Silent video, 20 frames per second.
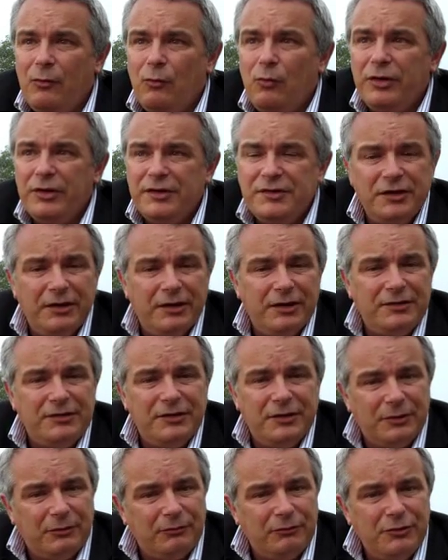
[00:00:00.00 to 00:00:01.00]
what is it?
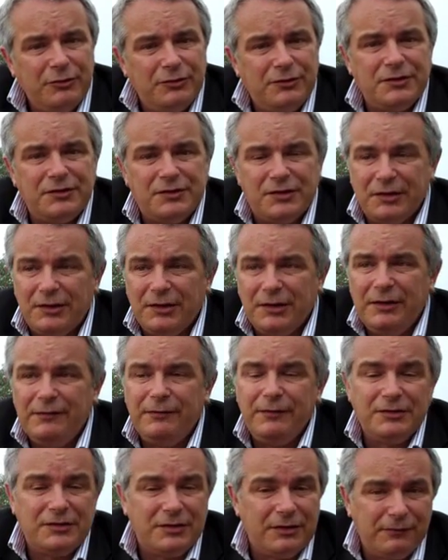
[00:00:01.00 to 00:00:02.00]
Is it the root? Is it the
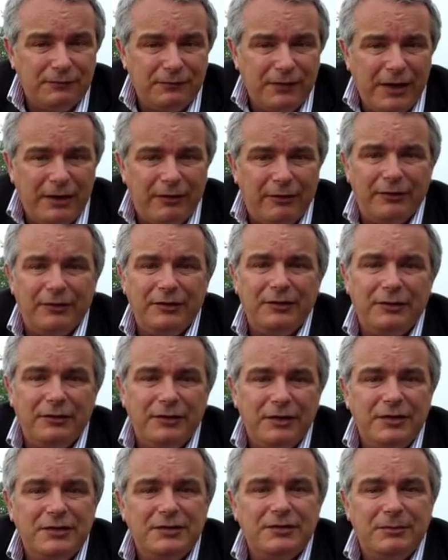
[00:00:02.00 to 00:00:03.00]
leaf? Is it the flower? You know,
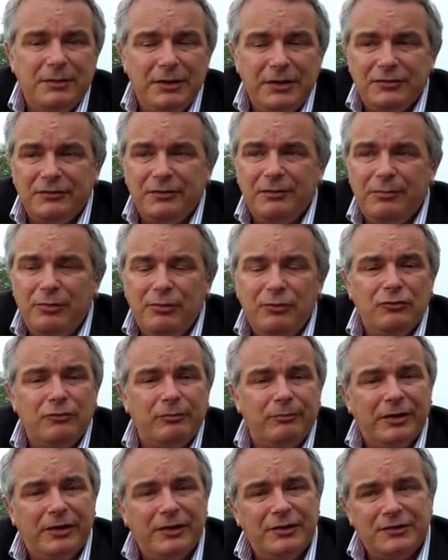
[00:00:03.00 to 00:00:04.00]
these are
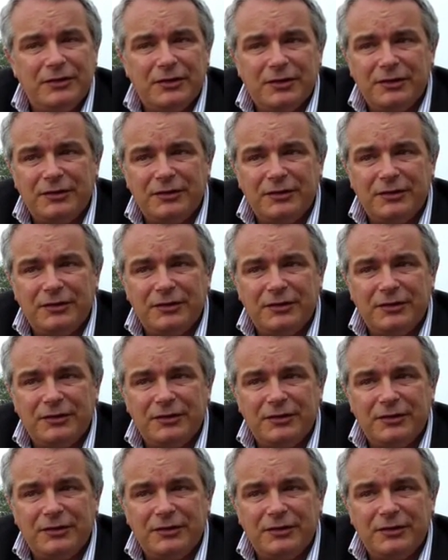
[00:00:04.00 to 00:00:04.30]
important because the